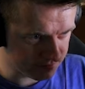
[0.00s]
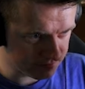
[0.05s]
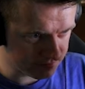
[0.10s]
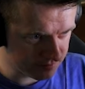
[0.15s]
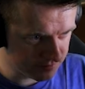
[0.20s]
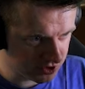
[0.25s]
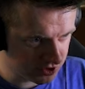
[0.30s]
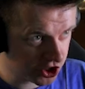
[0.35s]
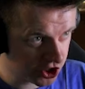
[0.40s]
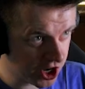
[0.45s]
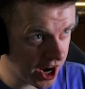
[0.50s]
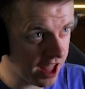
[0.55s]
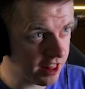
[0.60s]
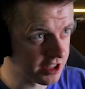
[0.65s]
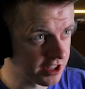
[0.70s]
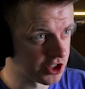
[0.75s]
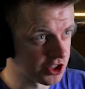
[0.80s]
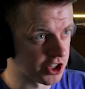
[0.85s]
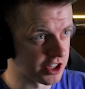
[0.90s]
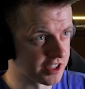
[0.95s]

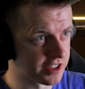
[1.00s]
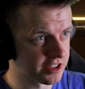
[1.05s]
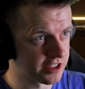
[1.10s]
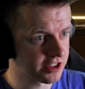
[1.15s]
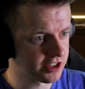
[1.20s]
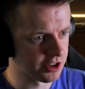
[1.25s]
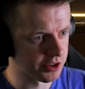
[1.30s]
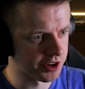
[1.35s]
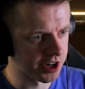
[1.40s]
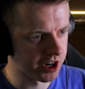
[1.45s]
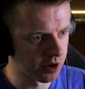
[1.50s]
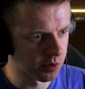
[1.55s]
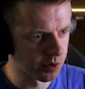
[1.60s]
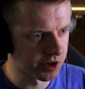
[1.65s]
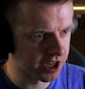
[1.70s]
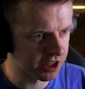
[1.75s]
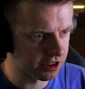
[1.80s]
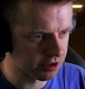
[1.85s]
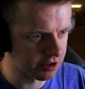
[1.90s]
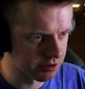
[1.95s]
challenges, so here we'll
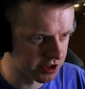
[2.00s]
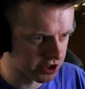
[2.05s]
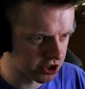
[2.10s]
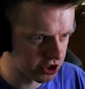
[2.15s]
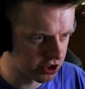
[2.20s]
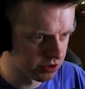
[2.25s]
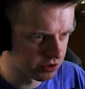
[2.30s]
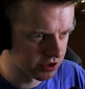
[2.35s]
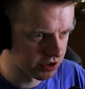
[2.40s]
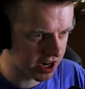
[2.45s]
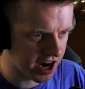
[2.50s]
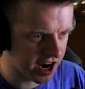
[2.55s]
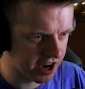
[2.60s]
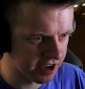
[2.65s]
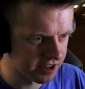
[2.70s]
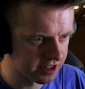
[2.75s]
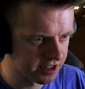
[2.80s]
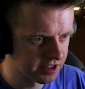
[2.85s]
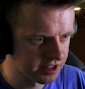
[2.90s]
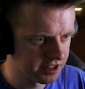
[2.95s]
get through the 2
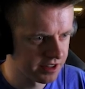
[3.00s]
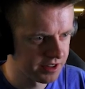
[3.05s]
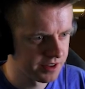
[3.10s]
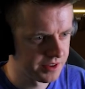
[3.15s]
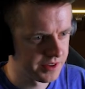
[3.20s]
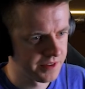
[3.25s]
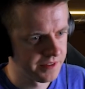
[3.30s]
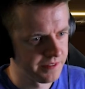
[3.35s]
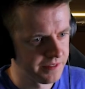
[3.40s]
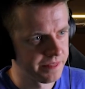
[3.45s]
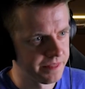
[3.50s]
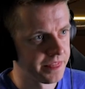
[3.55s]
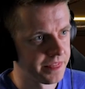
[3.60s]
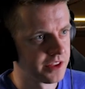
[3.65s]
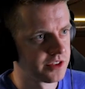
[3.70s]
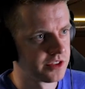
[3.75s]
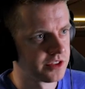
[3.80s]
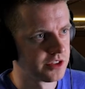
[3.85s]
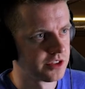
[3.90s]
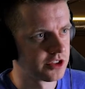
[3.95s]
tile.
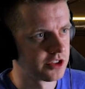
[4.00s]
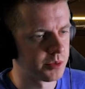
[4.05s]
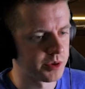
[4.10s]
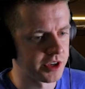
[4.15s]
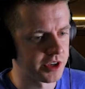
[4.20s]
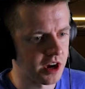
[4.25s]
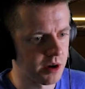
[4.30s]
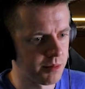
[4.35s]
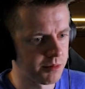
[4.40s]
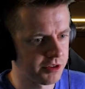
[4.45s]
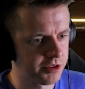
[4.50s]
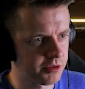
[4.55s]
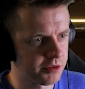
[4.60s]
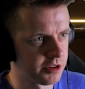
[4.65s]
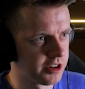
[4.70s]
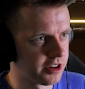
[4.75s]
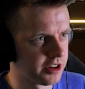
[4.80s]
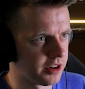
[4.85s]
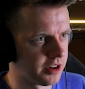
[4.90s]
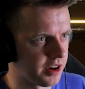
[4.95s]
So we come
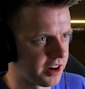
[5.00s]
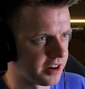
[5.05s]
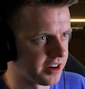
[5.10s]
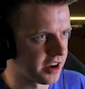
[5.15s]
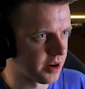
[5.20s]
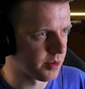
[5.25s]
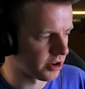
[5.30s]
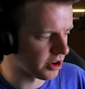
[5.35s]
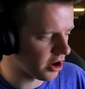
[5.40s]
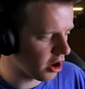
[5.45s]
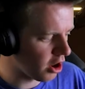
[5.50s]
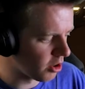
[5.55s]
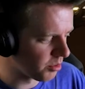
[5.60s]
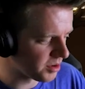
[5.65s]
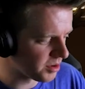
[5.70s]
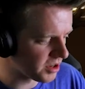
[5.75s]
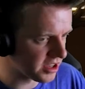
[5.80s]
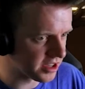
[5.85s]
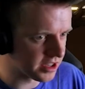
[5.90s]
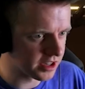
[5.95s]
through, now we're to
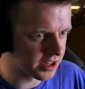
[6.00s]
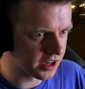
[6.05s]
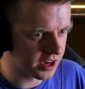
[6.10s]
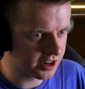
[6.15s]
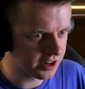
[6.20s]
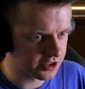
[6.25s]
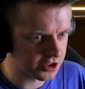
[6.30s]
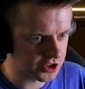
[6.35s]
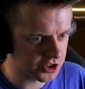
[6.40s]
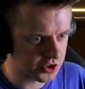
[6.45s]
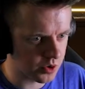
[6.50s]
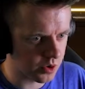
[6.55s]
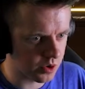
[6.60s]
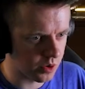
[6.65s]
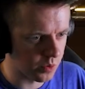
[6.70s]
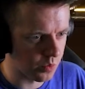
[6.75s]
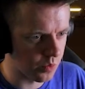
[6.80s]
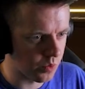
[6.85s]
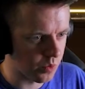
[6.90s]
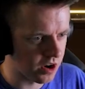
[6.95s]

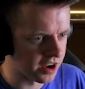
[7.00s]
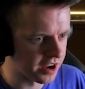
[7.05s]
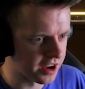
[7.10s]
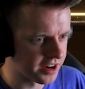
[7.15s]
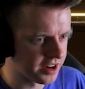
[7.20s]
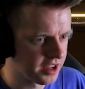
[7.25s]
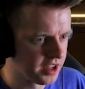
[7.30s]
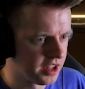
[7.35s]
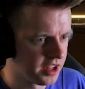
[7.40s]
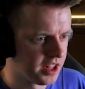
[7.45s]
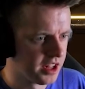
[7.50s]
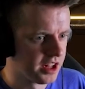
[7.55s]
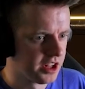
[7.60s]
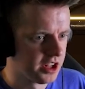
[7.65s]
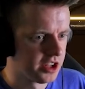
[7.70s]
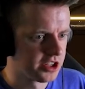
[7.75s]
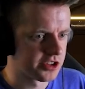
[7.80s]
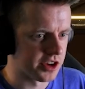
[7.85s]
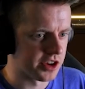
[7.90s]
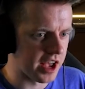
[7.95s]
OB_1.
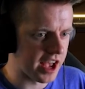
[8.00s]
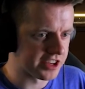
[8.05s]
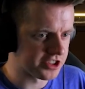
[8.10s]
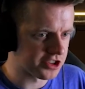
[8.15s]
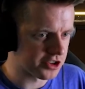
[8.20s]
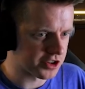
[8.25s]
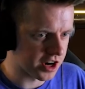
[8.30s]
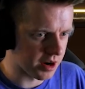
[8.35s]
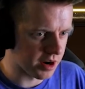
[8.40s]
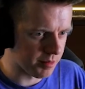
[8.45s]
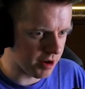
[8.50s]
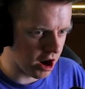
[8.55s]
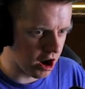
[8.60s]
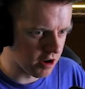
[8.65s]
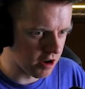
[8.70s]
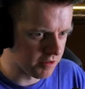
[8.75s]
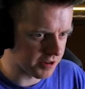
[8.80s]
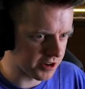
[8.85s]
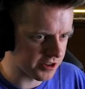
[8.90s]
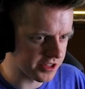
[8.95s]
So as you come
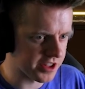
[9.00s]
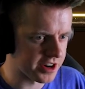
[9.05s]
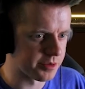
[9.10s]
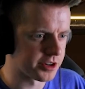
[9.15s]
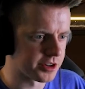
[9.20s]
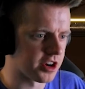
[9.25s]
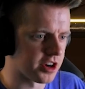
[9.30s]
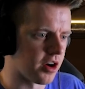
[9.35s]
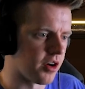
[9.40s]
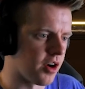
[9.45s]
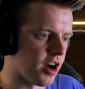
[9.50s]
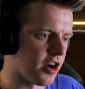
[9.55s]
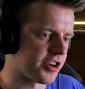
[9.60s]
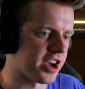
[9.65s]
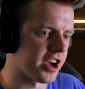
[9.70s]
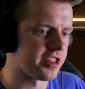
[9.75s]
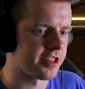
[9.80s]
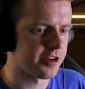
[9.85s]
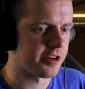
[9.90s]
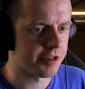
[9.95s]
over, then it would go,
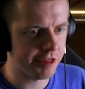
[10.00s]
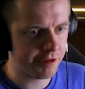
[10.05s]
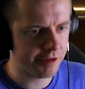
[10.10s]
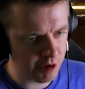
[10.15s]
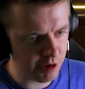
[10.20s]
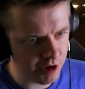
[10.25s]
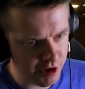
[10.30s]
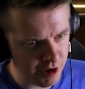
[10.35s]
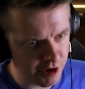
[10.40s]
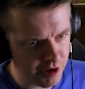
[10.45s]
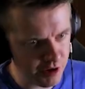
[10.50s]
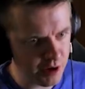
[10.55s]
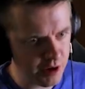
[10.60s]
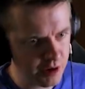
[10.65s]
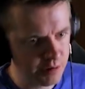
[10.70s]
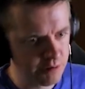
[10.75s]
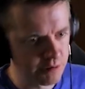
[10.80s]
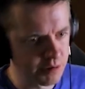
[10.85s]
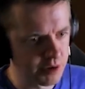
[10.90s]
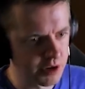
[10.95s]
okay, they're through,
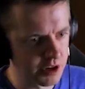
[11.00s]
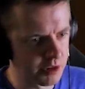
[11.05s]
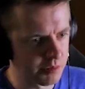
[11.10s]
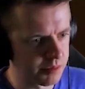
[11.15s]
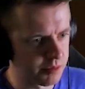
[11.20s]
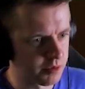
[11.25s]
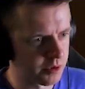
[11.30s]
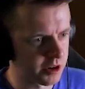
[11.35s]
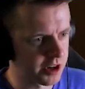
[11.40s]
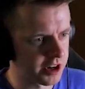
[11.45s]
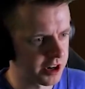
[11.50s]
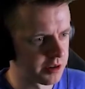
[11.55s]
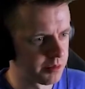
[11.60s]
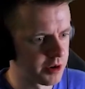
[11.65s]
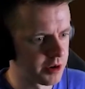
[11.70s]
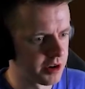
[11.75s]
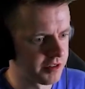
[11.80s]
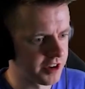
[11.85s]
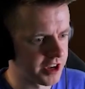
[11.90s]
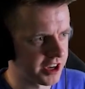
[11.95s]
boop, we're gonna
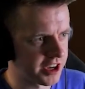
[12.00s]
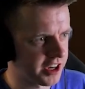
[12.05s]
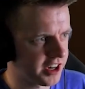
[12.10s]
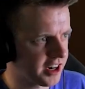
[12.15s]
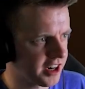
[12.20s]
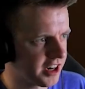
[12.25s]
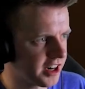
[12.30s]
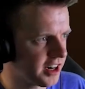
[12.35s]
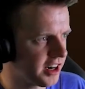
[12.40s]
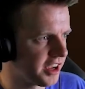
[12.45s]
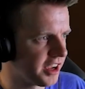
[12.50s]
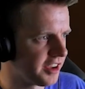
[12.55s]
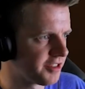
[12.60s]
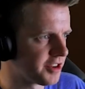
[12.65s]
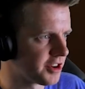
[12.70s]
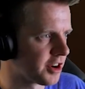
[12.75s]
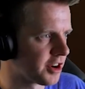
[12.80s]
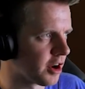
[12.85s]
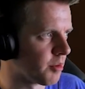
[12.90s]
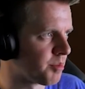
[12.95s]
move it here. If you
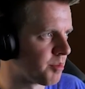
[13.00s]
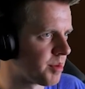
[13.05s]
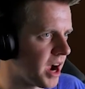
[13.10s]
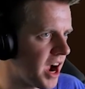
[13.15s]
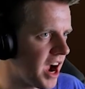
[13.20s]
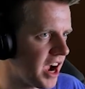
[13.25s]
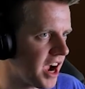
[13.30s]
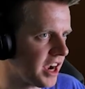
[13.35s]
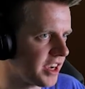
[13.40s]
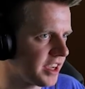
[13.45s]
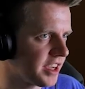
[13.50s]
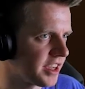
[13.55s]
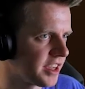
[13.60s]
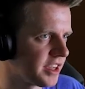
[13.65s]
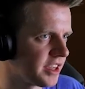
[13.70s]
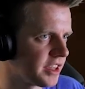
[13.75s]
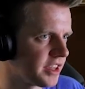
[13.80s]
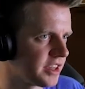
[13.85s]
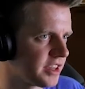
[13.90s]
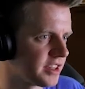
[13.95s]
go back,
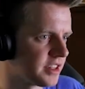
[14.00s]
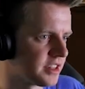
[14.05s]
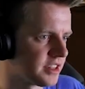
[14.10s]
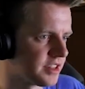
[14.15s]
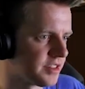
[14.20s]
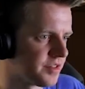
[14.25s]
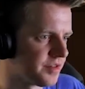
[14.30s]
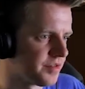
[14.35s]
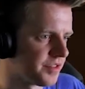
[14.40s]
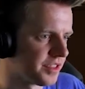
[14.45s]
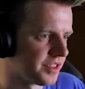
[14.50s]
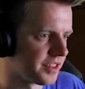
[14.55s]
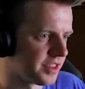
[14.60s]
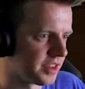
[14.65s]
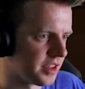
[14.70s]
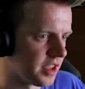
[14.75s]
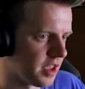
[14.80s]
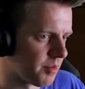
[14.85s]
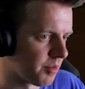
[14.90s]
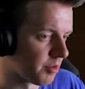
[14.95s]

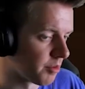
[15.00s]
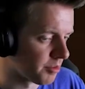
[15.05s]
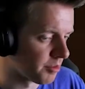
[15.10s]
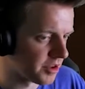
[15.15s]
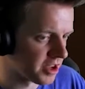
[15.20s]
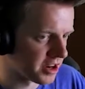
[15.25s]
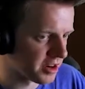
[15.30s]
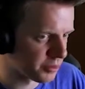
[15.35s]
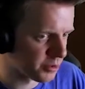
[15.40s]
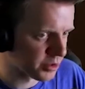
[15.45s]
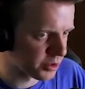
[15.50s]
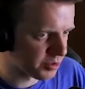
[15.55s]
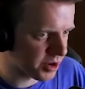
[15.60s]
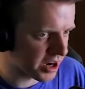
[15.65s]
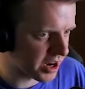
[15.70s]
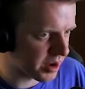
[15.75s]
it would bring it